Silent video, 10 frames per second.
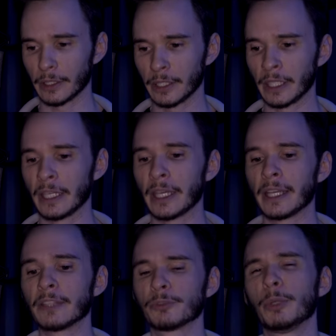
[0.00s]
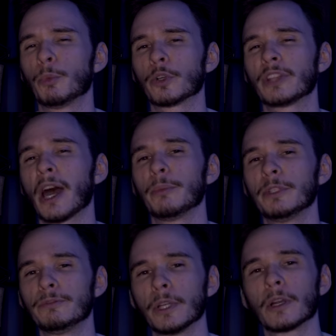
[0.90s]
it, it gives me more time
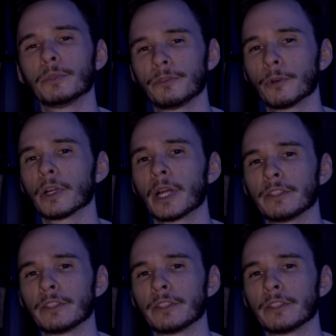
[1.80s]
in VR before